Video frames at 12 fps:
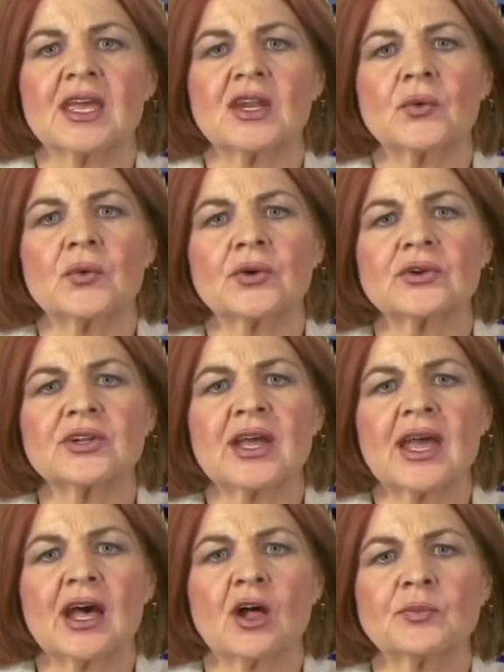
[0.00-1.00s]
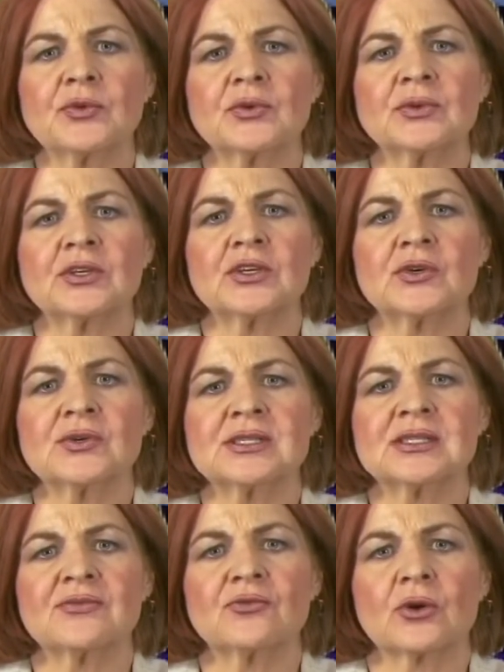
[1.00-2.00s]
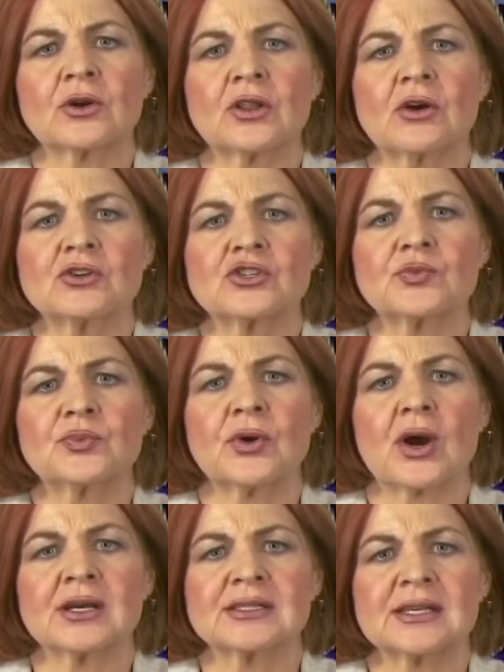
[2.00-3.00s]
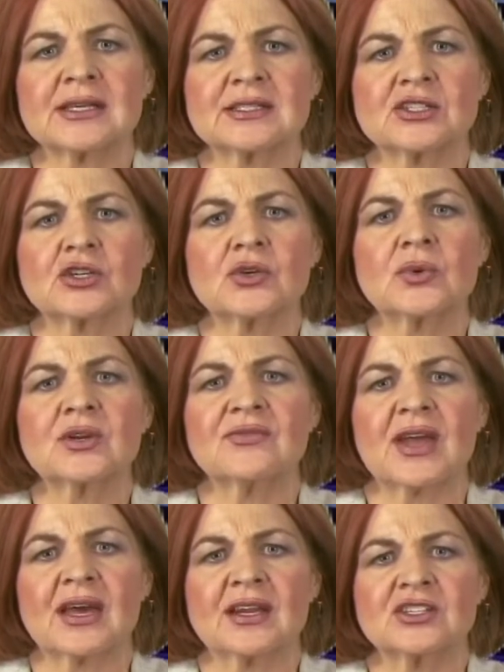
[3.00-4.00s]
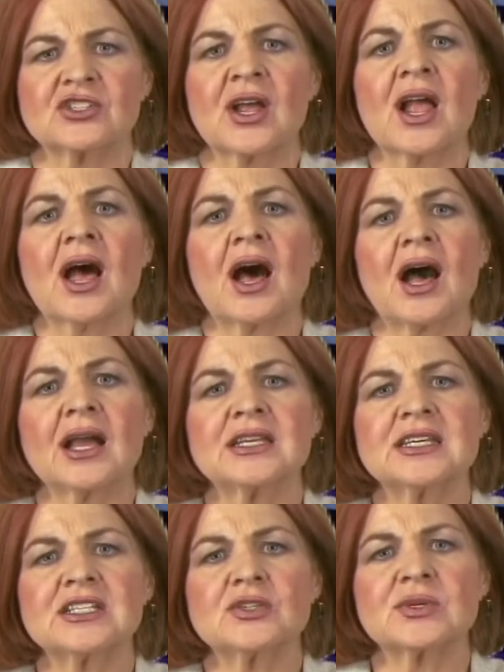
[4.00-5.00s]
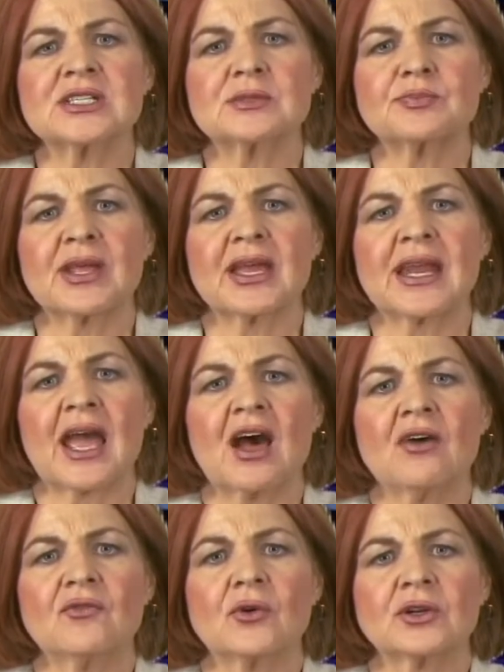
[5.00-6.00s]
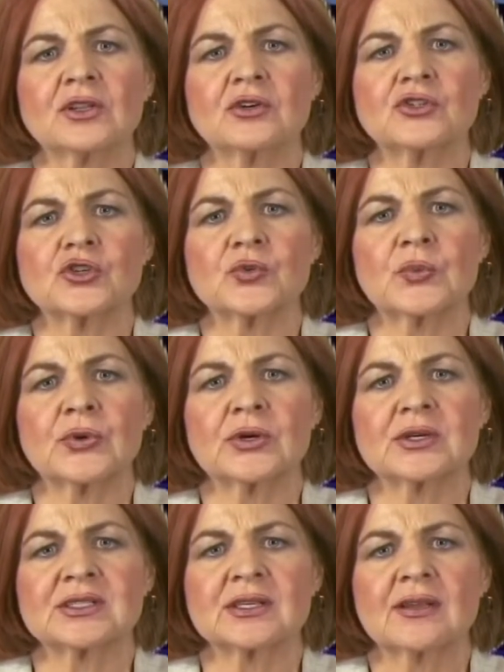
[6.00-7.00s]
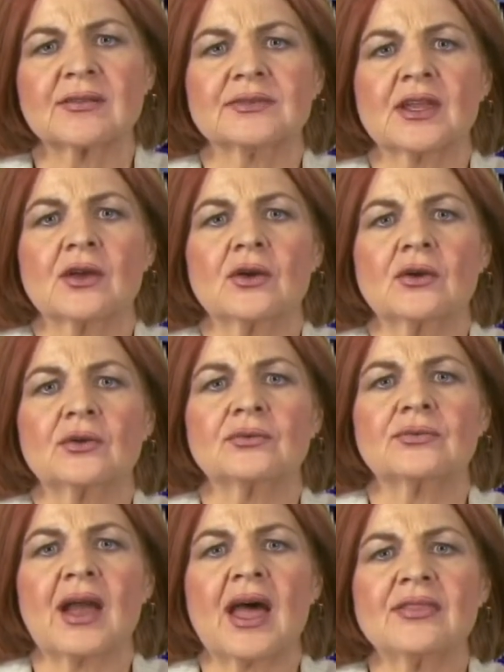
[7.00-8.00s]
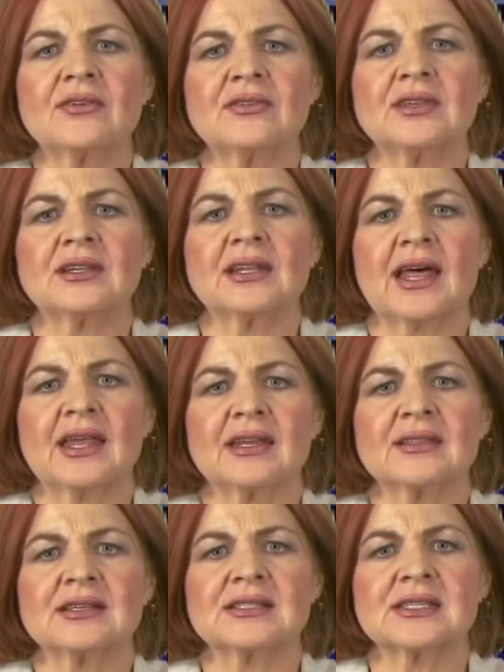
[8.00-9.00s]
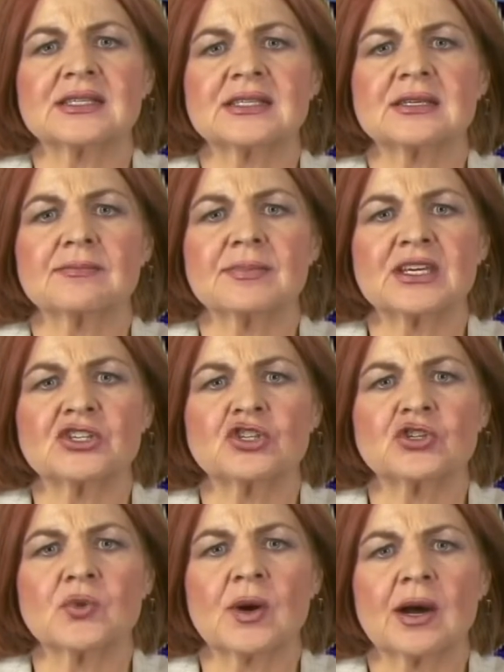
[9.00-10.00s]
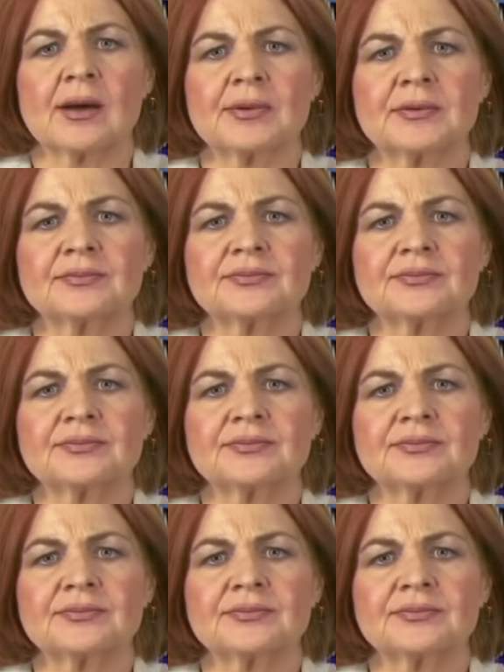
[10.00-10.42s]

In order to help you use the foreclosure process to your advantage, I need to explain how foreclosure works, rather than letting the system beat you up.